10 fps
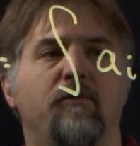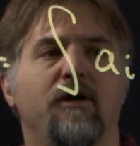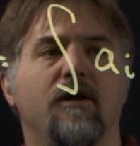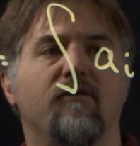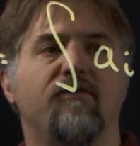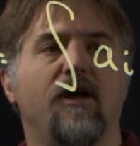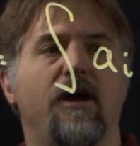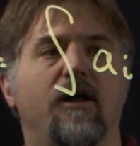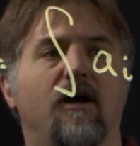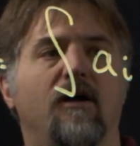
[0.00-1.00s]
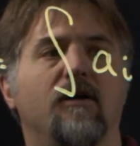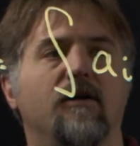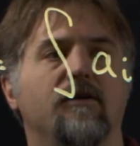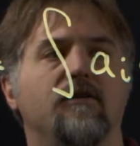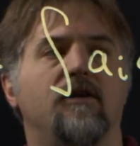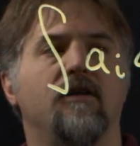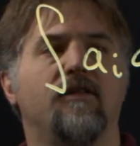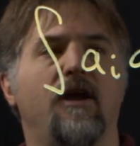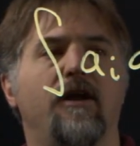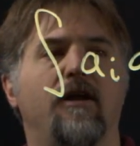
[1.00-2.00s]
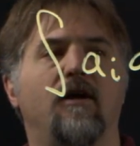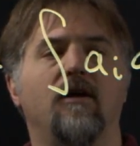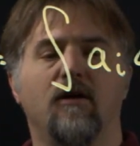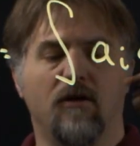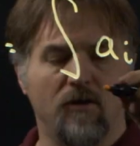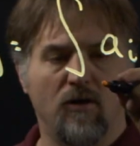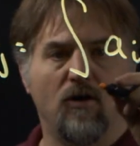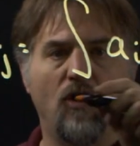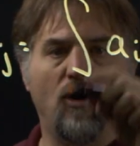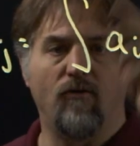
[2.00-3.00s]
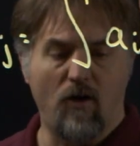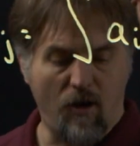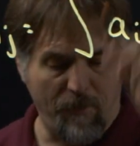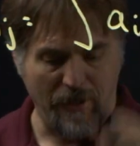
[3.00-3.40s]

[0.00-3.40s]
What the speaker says: P of theta d theta over all